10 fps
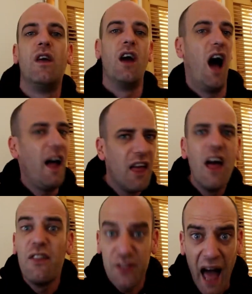
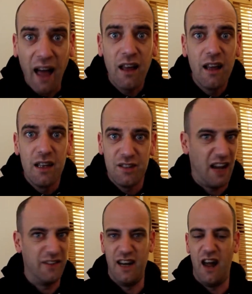That
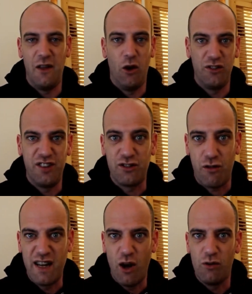sounded like the nonsense
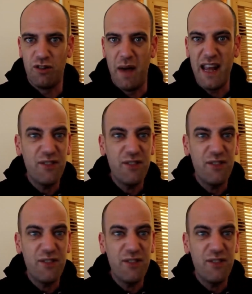credo to me.